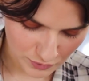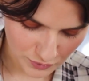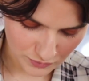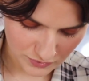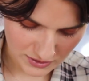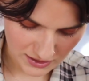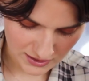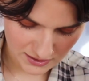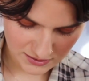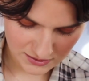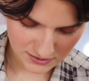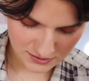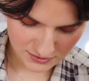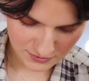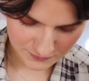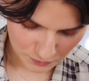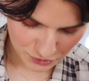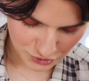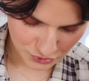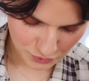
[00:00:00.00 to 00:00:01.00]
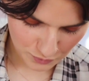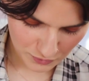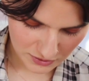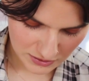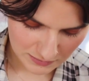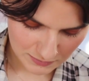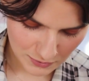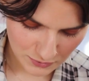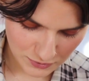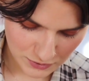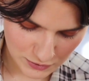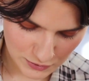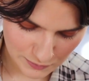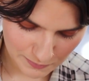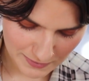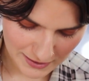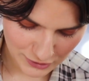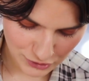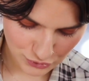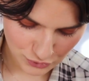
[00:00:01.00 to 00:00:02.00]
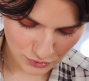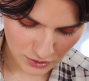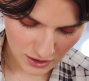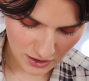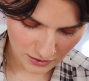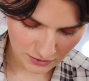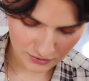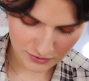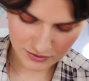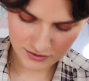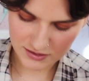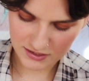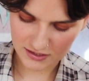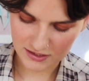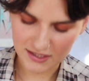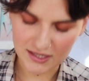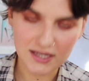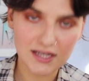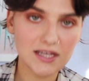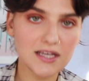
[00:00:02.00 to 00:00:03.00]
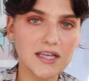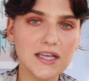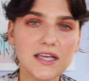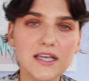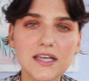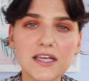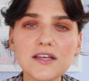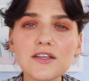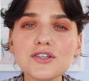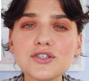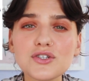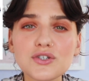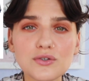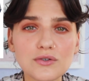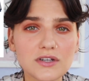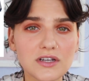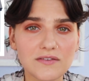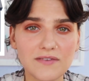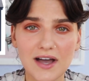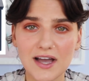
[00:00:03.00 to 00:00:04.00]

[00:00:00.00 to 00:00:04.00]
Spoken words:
Moon Dust, which is one of the most special colors in the history of